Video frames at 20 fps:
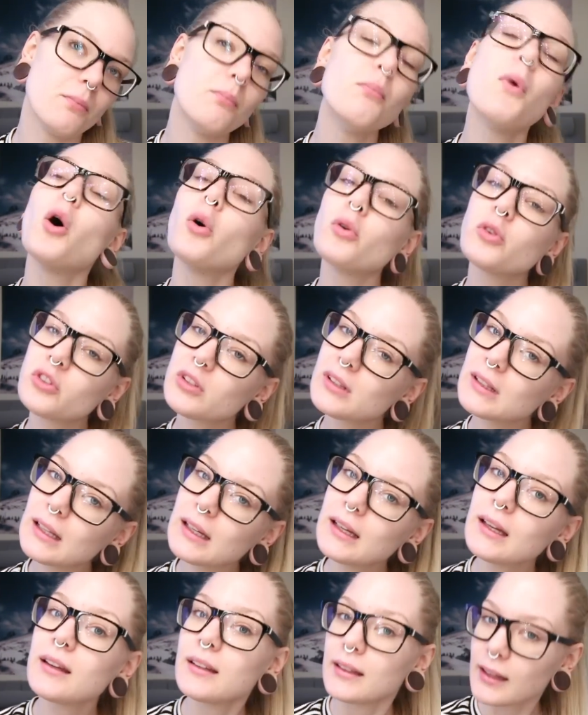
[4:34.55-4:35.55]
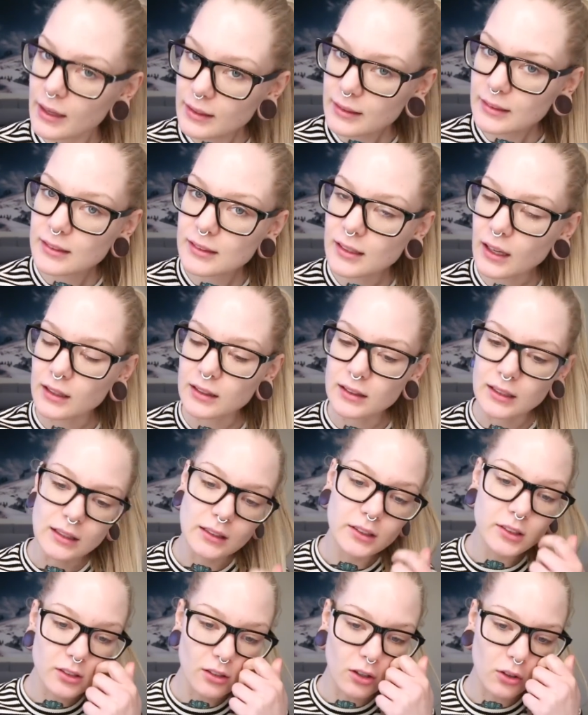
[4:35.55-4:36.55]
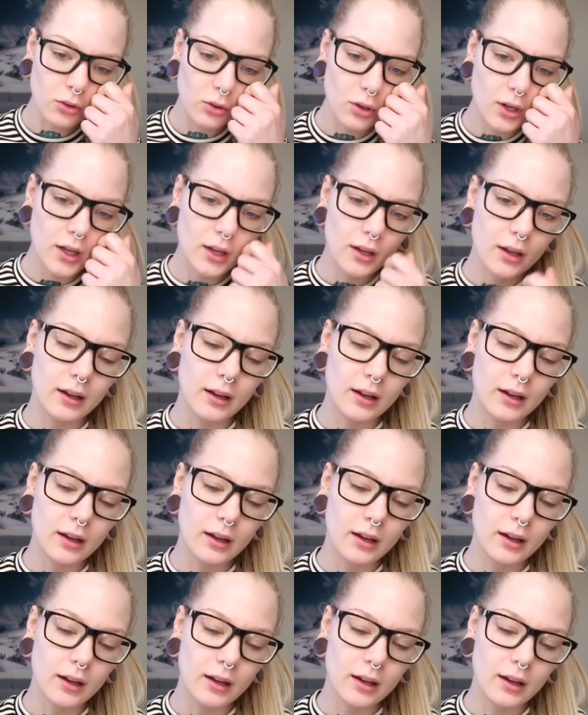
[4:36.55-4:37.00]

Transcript: Mostly, yes, I think so.